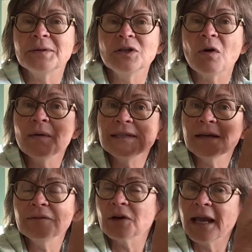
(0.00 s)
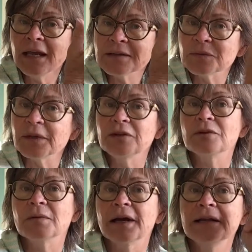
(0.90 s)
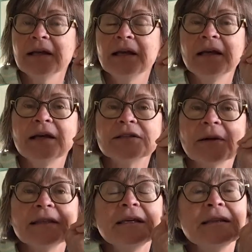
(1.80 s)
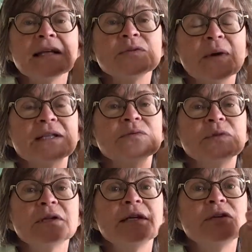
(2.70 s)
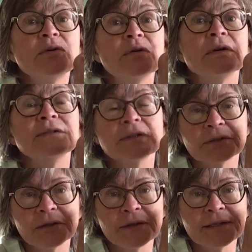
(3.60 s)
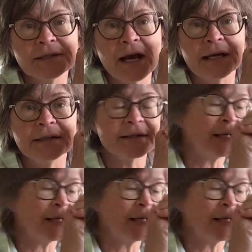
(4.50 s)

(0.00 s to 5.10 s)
you always have your hands with you, right? So I think that's why it's really cool to learn the signs.